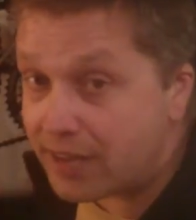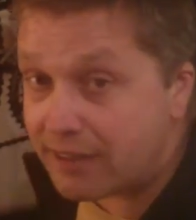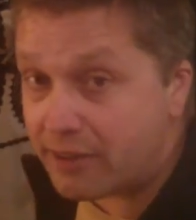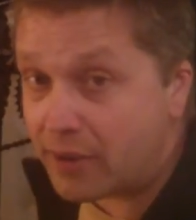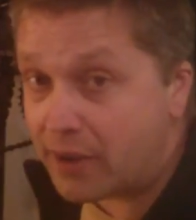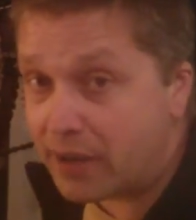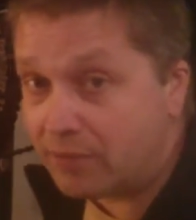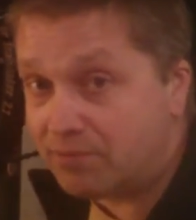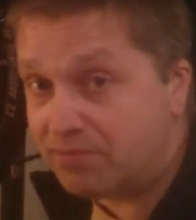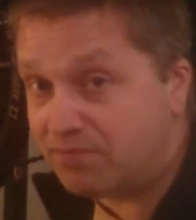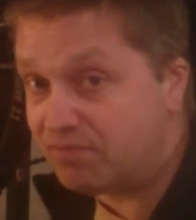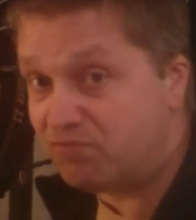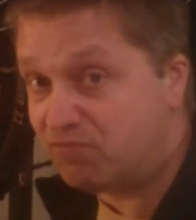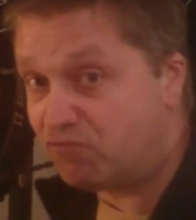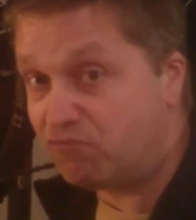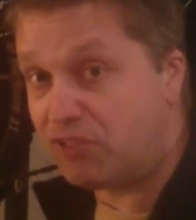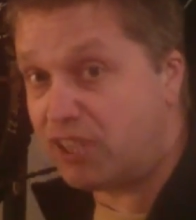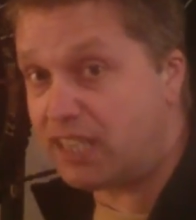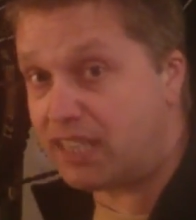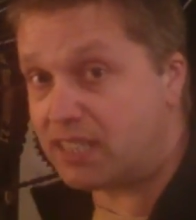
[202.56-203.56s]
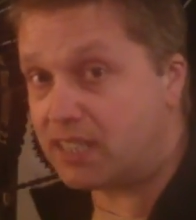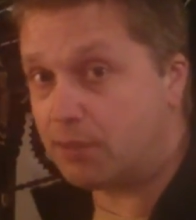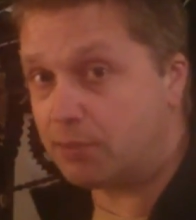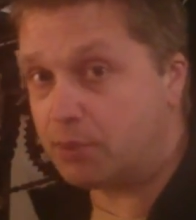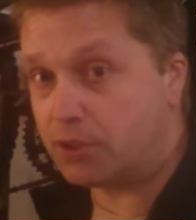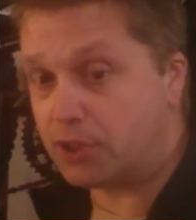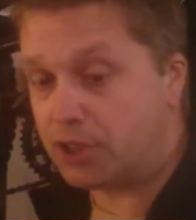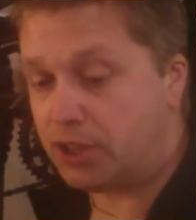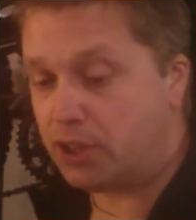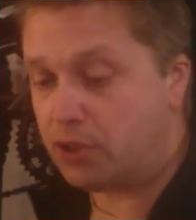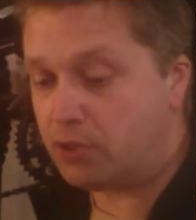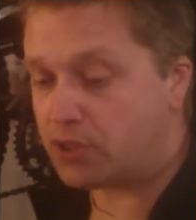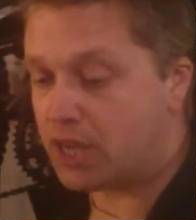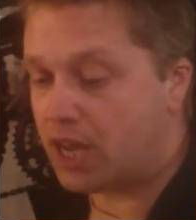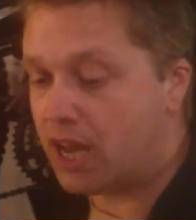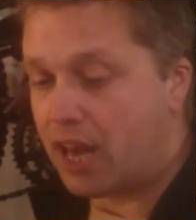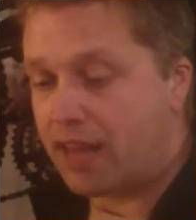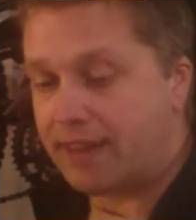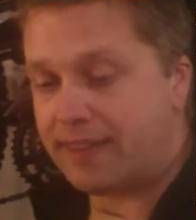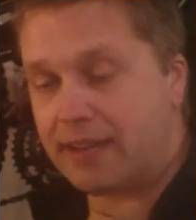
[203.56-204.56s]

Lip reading: there you are, really simple to use.